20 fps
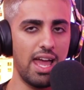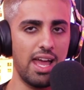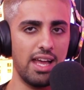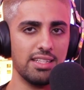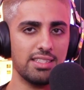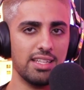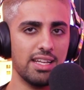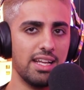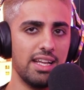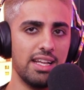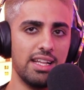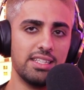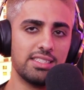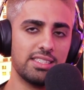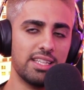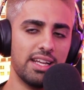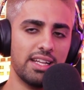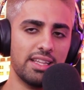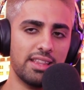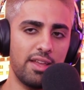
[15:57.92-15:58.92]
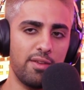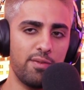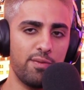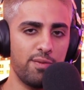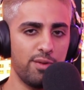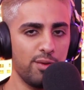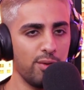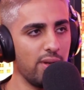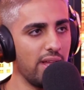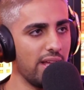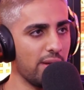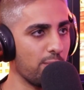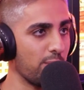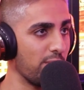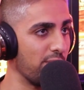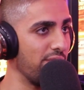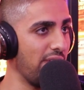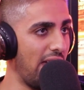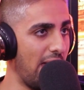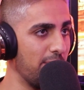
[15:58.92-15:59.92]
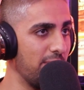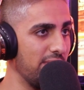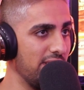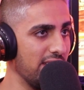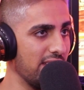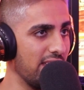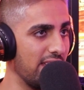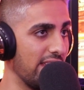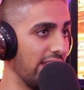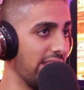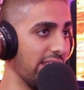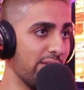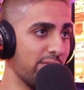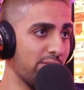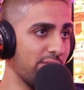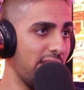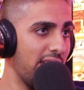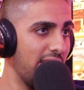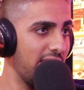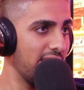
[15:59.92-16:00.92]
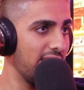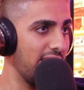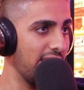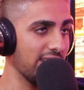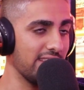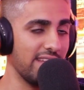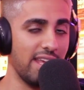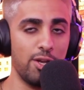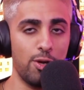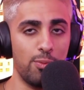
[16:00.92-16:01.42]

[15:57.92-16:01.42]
Yeah, it's like they feel like we're family, and I love that. Like